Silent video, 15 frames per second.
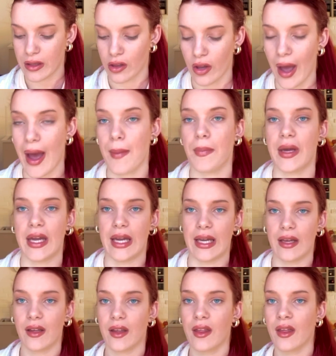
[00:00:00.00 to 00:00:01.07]
the light
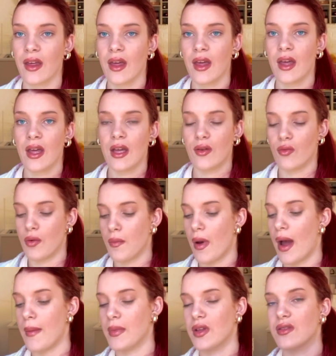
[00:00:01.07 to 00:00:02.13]
pink
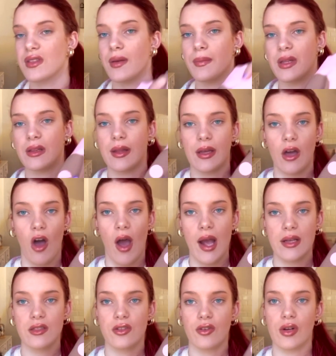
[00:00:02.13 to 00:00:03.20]
remind me of something like
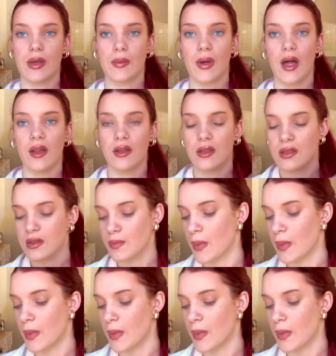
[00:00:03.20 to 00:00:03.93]
ice cream colors,